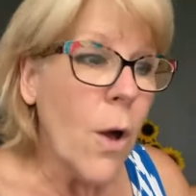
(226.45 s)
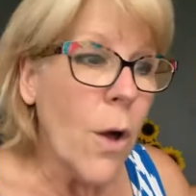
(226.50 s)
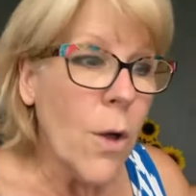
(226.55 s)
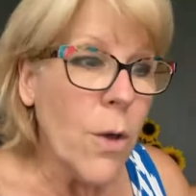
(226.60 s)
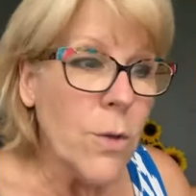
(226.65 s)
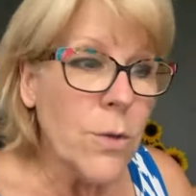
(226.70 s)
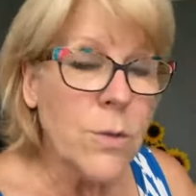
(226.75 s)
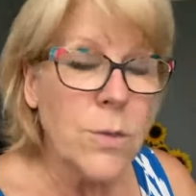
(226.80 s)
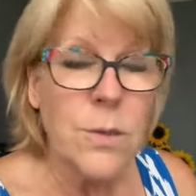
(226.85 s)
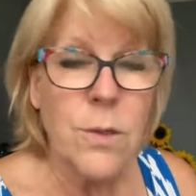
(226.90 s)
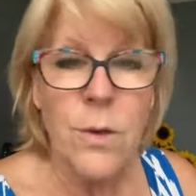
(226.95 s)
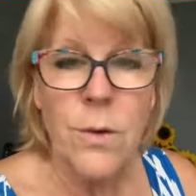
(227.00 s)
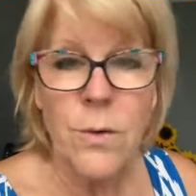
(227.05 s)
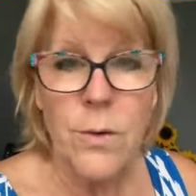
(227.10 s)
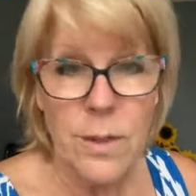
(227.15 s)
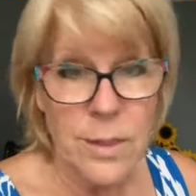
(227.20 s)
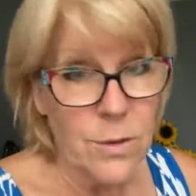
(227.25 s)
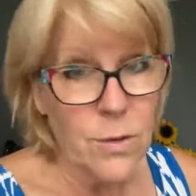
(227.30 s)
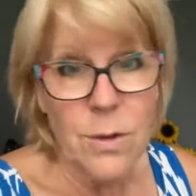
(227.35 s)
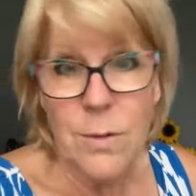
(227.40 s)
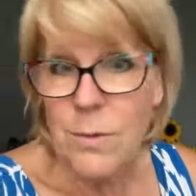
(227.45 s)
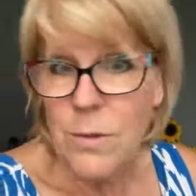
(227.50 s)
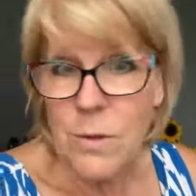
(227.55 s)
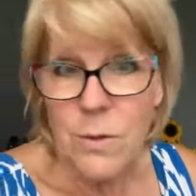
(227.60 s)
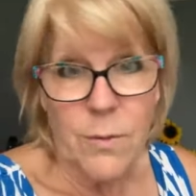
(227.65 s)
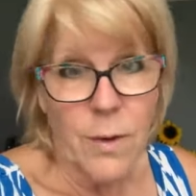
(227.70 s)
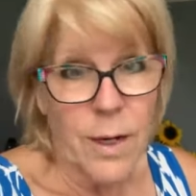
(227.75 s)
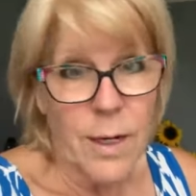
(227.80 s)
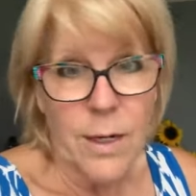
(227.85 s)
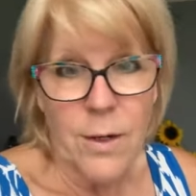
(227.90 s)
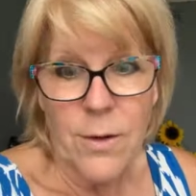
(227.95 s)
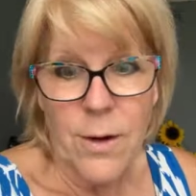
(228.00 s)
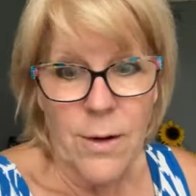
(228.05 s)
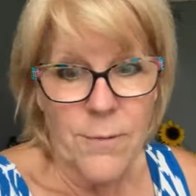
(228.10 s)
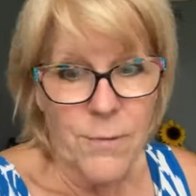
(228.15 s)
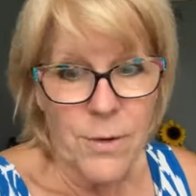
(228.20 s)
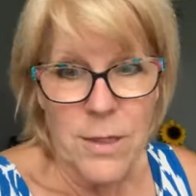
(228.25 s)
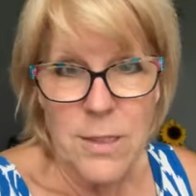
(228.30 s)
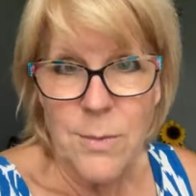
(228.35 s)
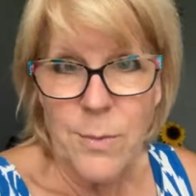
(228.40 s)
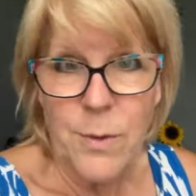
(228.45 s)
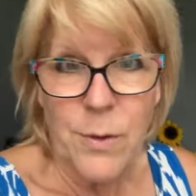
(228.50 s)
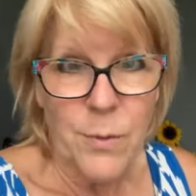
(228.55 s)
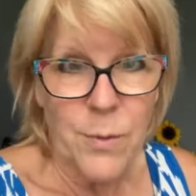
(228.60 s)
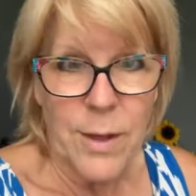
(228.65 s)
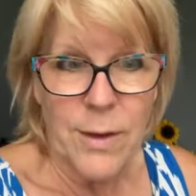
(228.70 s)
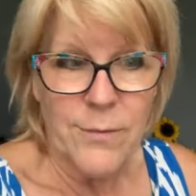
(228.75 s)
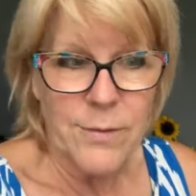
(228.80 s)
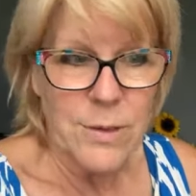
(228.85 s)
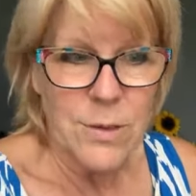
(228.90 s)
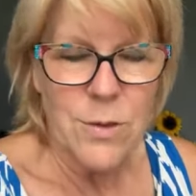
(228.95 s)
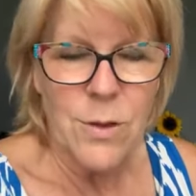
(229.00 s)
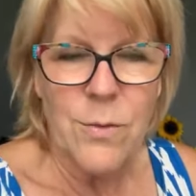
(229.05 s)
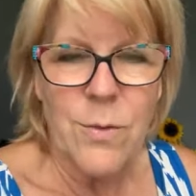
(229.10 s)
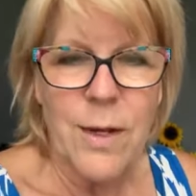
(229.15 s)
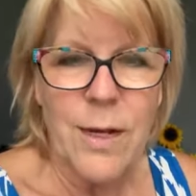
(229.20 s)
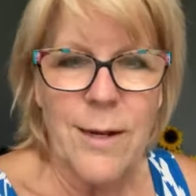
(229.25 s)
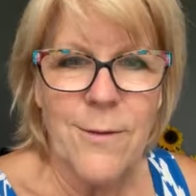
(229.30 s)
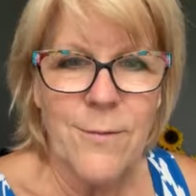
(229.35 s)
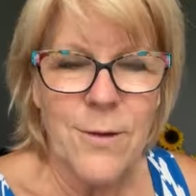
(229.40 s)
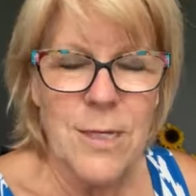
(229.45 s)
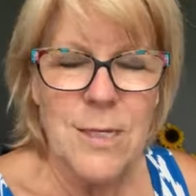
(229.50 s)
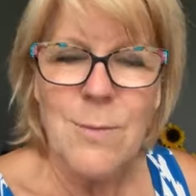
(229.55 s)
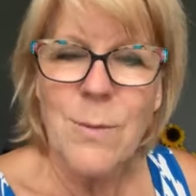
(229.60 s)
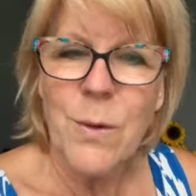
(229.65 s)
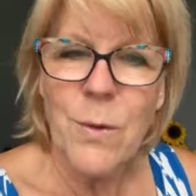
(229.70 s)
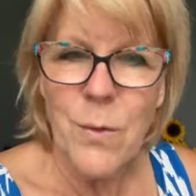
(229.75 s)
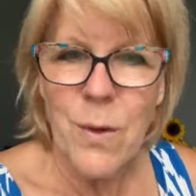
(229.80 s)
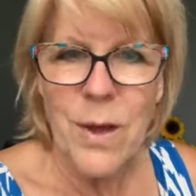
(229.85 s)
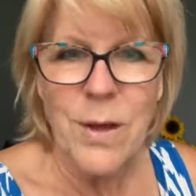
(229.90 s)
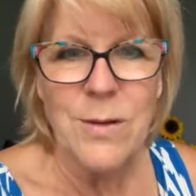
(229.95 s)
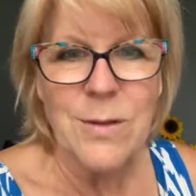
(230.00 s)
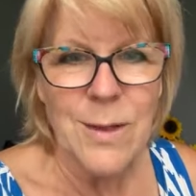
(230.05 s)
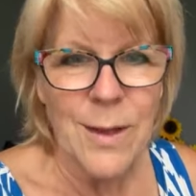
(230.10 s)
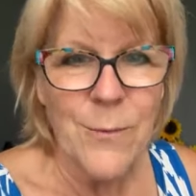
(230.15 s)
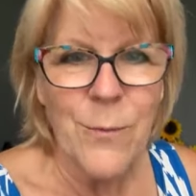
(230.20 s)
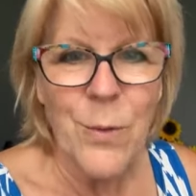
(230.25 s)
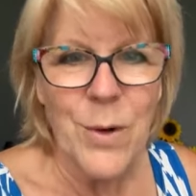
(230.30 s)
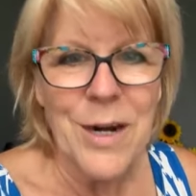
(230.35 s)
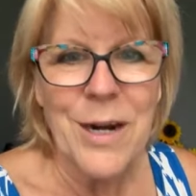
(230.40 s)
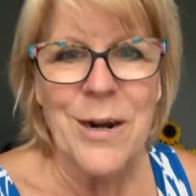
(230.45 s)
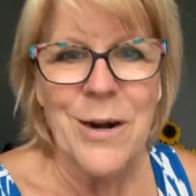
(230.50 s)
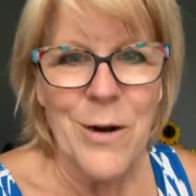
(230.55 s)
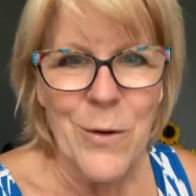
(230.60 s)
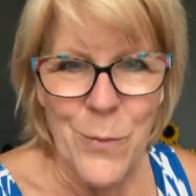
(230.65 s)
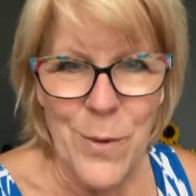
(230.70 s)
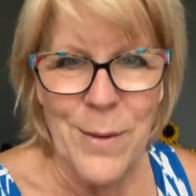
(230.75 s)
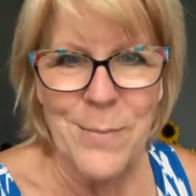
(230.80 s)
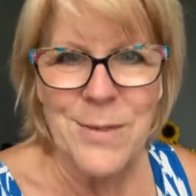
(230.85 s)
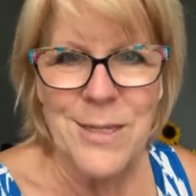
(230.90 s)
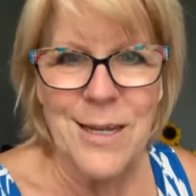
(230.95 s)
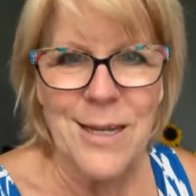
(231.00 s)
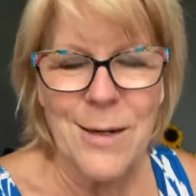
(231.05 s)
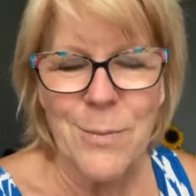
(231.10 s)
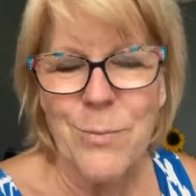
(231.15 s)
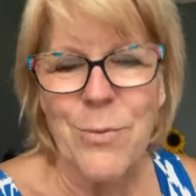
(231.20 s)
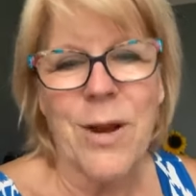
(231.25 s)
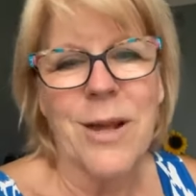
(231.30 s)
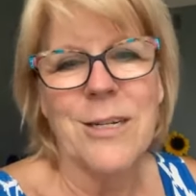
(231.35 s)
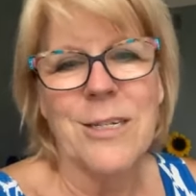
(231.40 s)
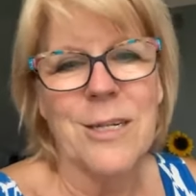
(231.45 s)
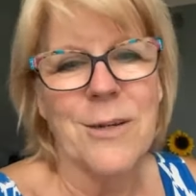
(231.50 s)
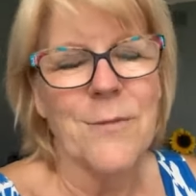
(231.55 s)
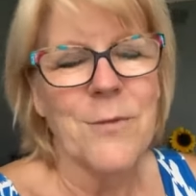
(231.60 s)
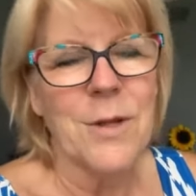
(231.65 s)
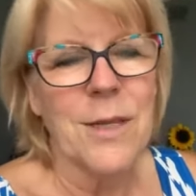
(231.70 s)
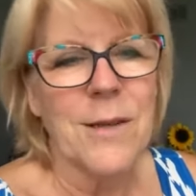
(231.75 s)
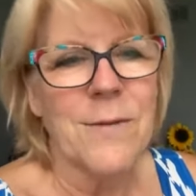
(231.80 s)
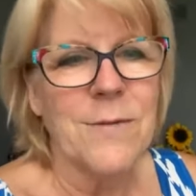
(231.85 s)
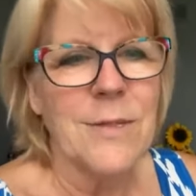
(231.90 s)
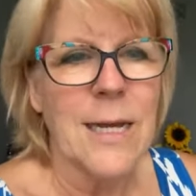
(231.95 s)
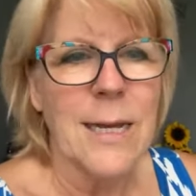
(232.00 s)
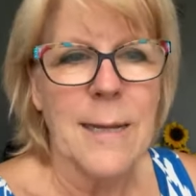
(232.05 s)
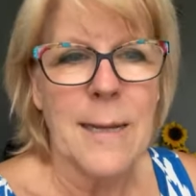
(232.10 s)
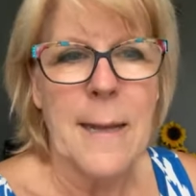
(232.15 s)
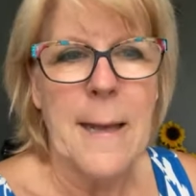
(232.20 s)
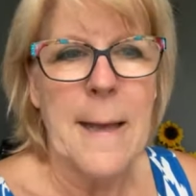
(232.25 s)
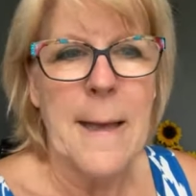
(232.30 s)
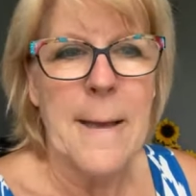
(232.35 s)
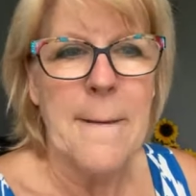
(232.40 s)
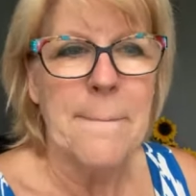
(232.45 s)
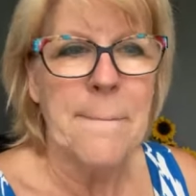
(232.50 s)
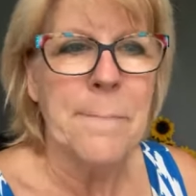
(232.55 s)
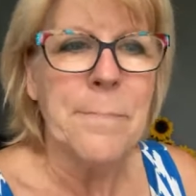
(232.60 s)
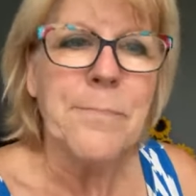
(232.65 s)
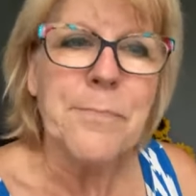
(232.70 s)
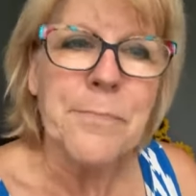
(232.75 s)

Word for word: Also, and you can do it right here on Facebook. We have a store right on Facebook. We also have one on our website at projectforgive.com.